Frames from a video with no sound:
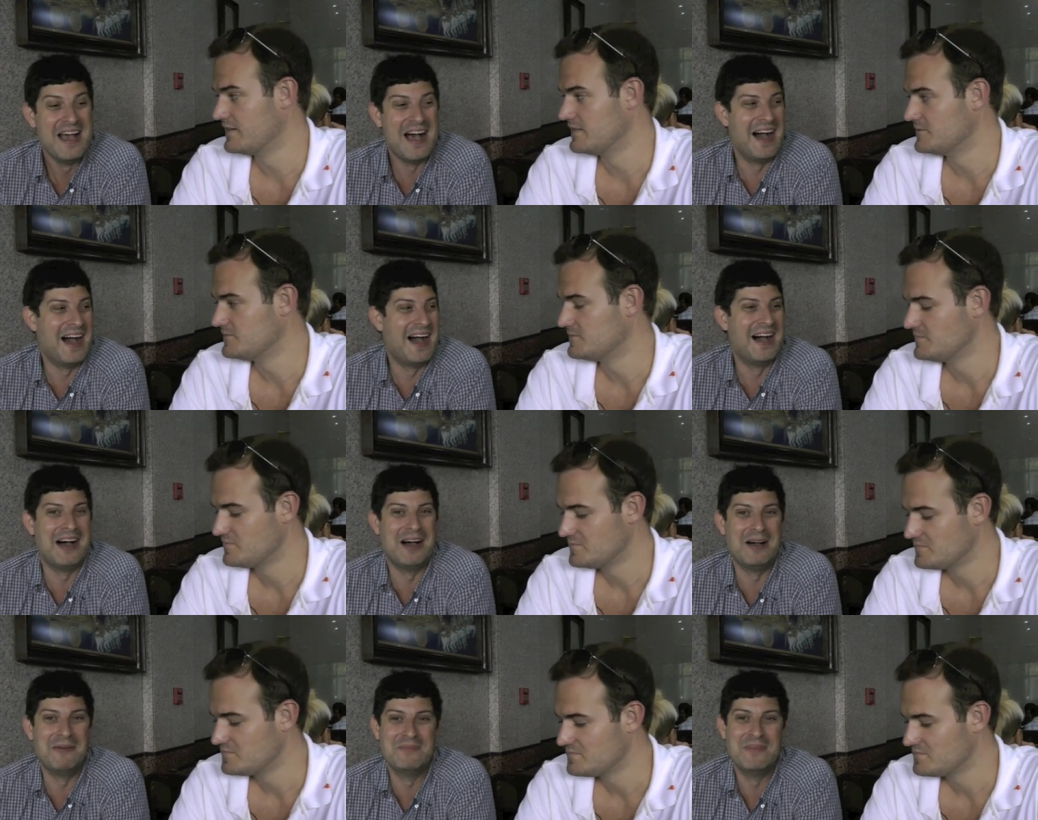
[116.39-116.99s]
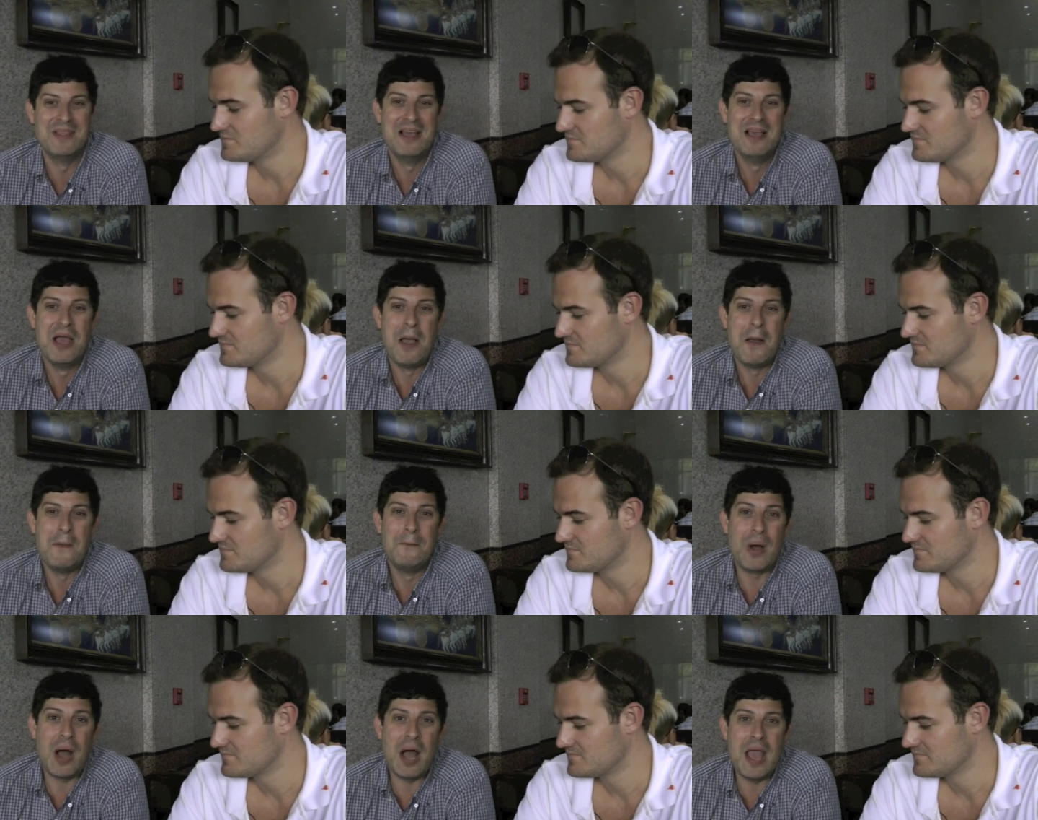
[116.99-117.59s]
Speaker 1: Um,
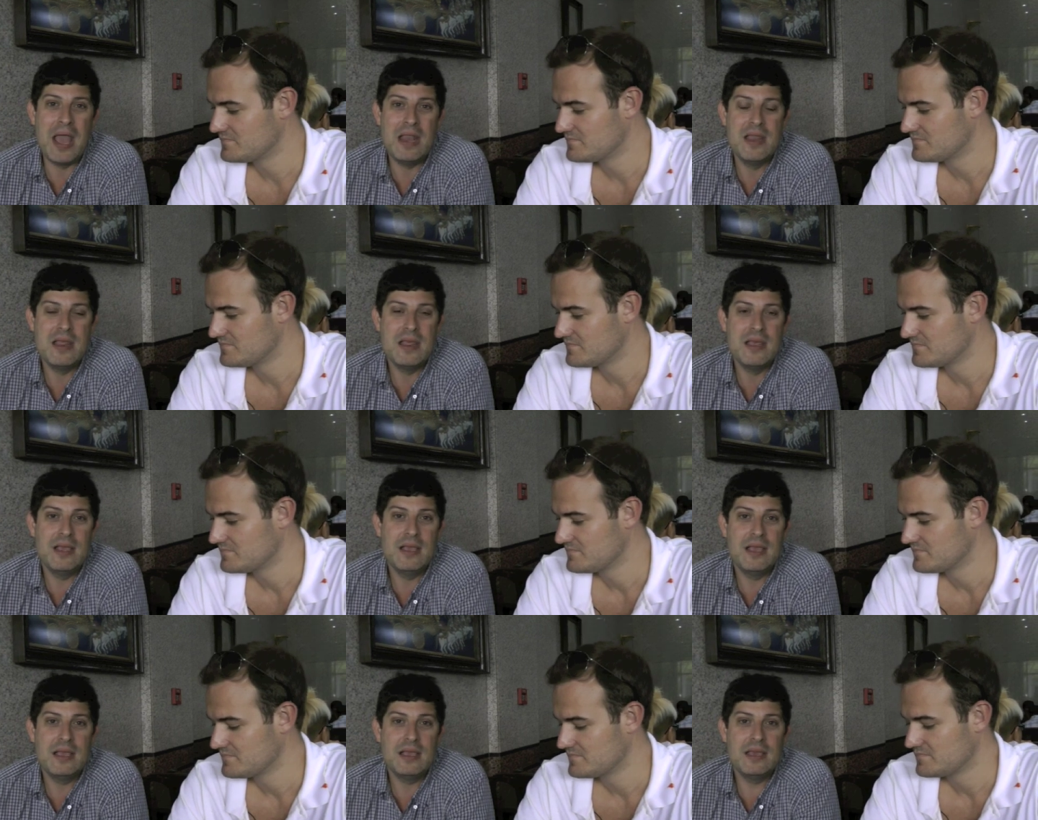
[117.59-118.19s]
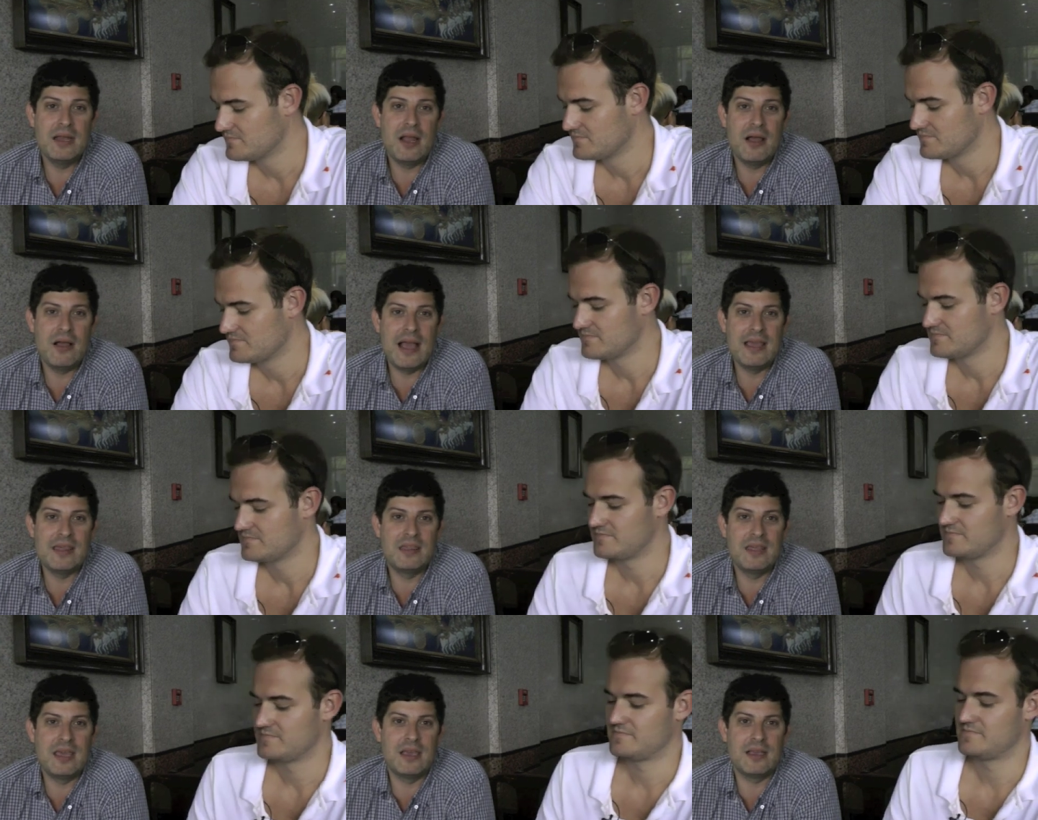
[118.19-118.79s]
but you know,
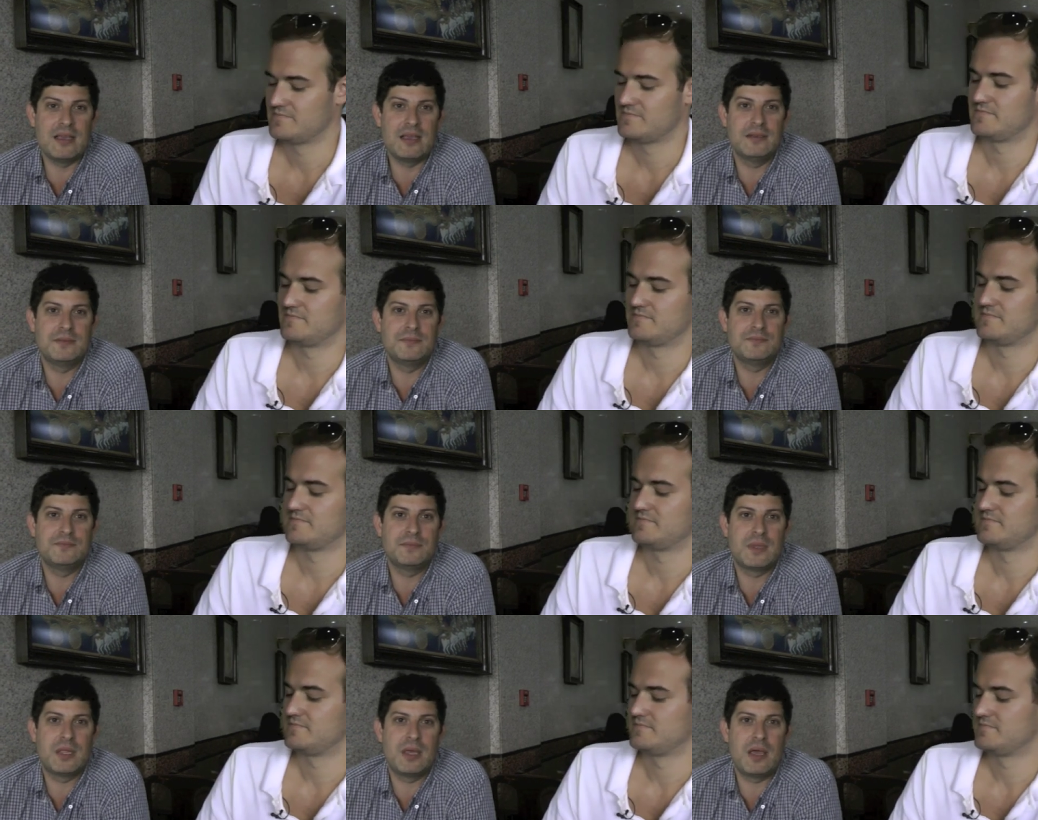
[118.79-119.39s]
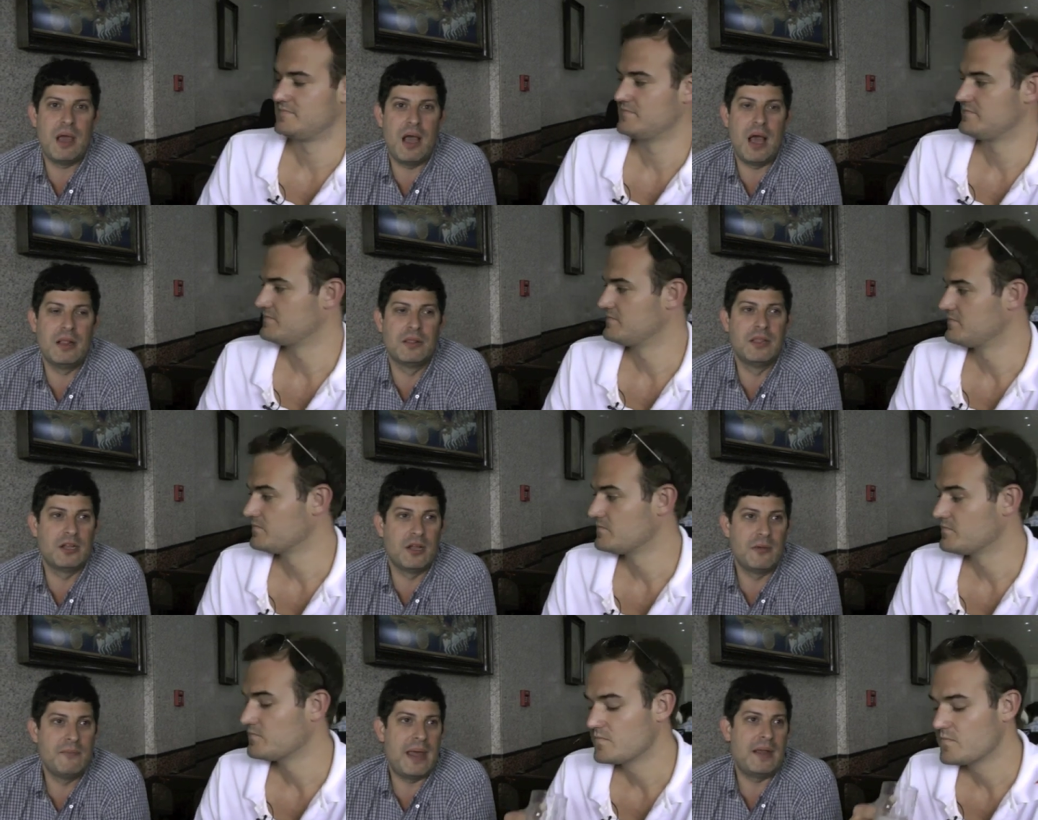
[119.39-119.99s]
I think a
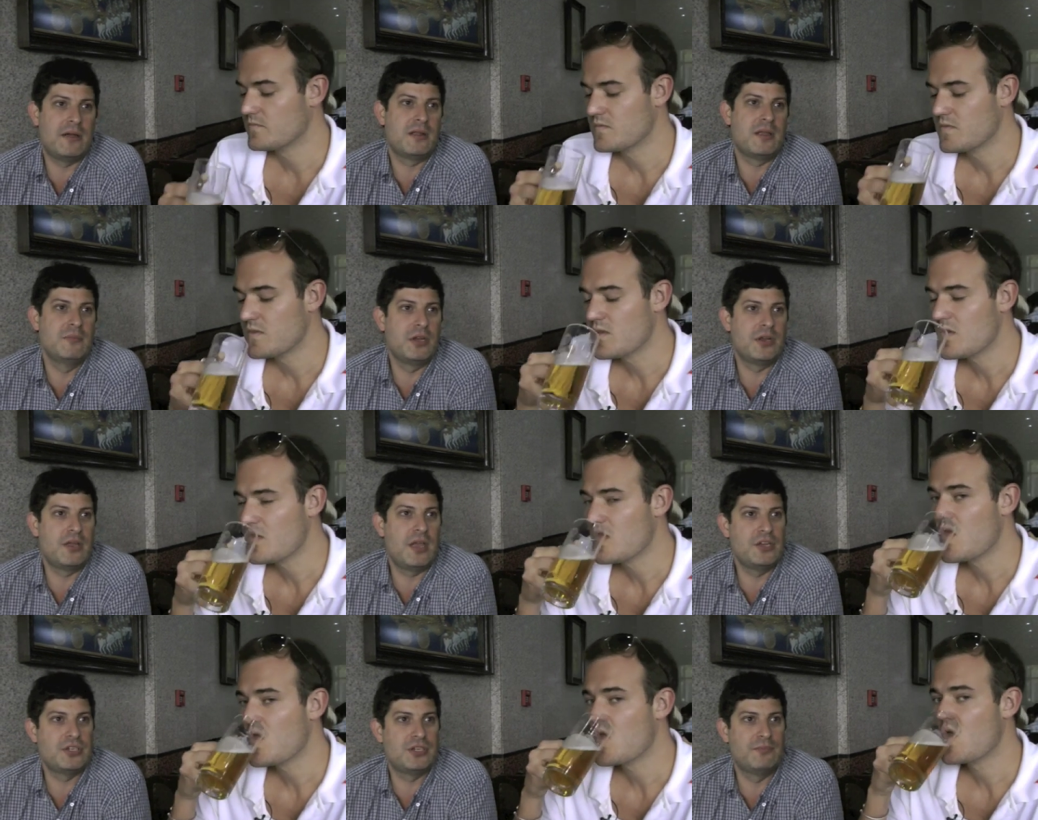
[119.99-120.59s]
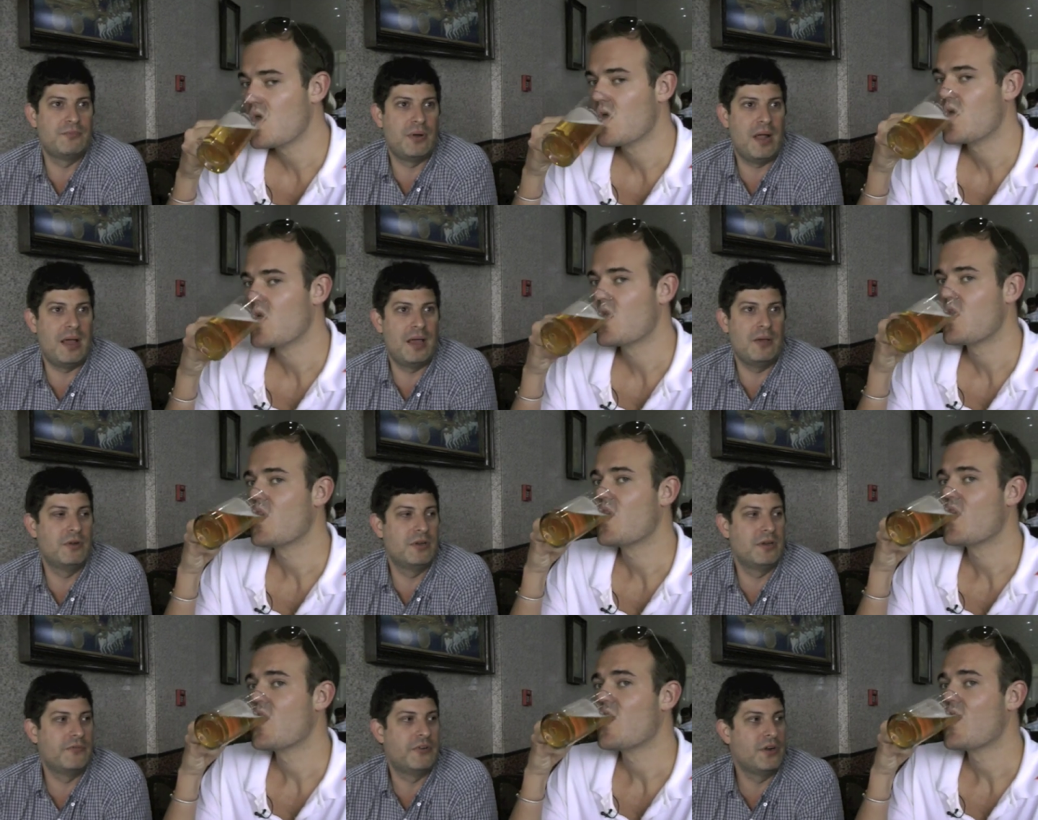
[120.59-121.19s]
little better communication probably
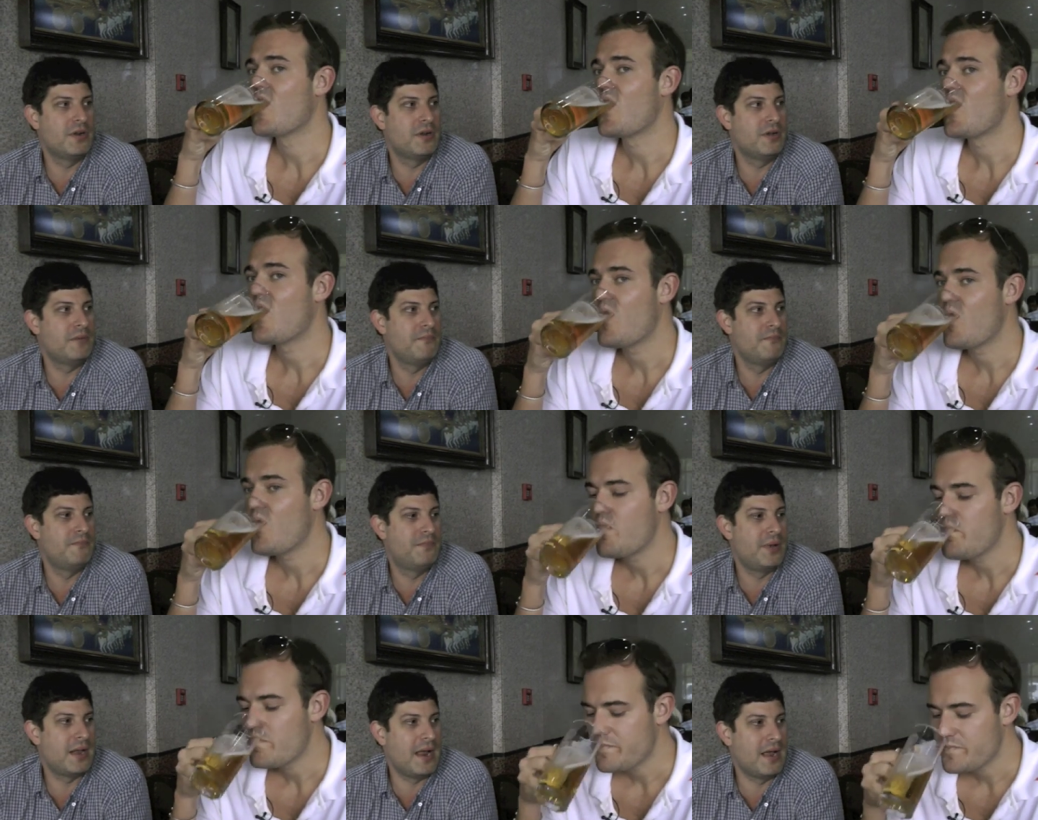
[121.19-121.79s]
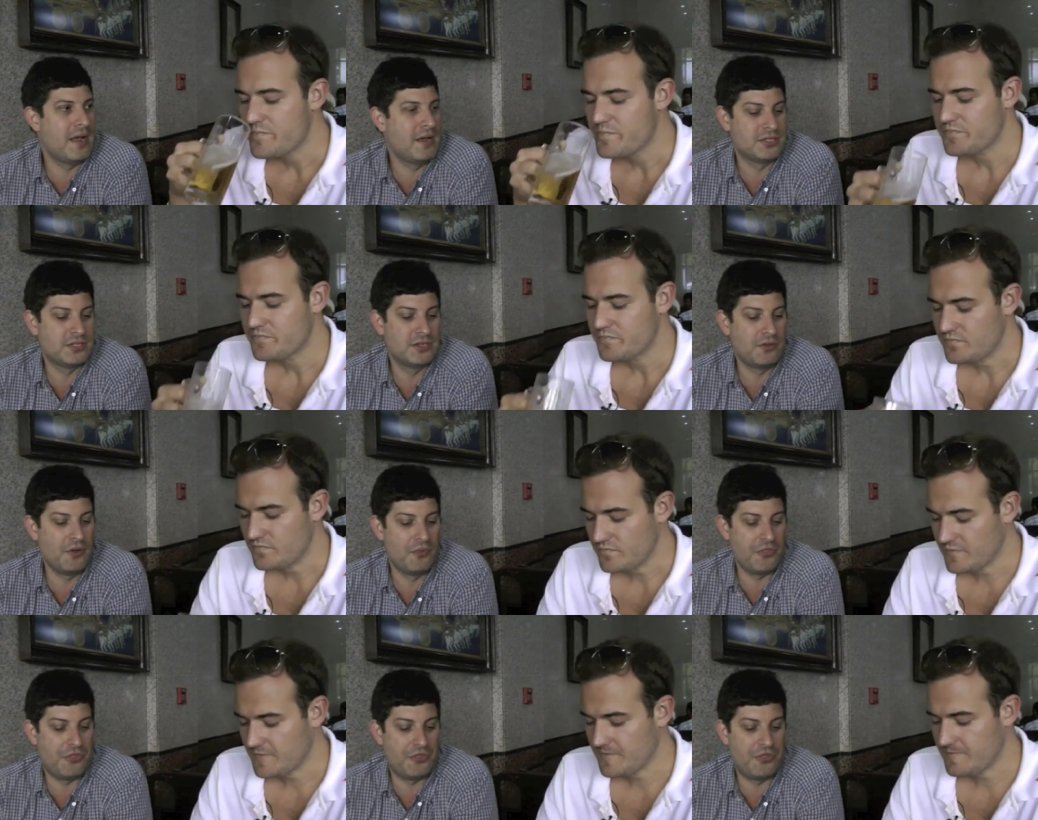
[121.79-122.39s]
wouldn't have hurt them. But I also don't